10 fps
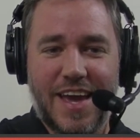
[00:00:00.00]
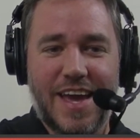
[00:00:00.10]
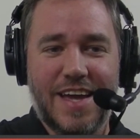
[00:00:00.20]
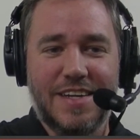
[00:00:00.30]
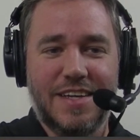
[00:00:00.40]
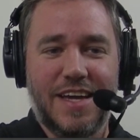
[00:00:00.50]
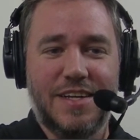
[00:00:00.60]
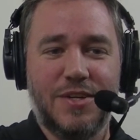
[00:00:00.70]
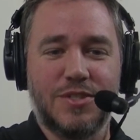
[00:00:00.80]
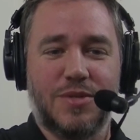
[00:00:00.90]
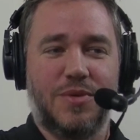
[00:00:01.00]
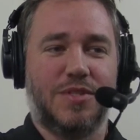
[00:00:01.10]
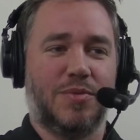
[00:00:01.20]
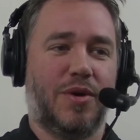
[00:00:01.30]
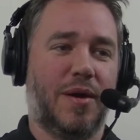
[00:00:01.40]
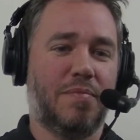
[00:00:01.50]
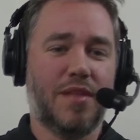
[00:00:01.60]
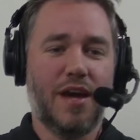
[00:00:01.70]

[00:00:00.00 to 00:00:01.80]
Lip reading: And here's the reason why.